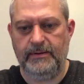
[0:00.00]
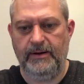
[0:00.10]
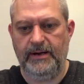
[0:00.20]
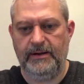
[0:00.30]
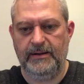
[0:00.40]

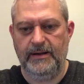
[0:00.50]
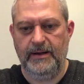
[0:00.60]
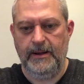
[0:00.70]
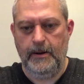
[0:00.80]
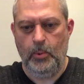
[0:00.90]
Ready?
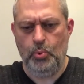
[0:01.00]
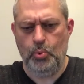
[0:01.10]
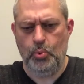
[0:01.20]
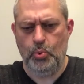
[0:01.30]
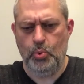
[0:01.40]

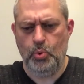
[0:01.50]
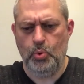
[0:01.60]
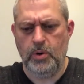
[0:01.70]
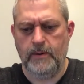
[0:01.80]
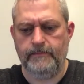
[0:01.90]
Ooh.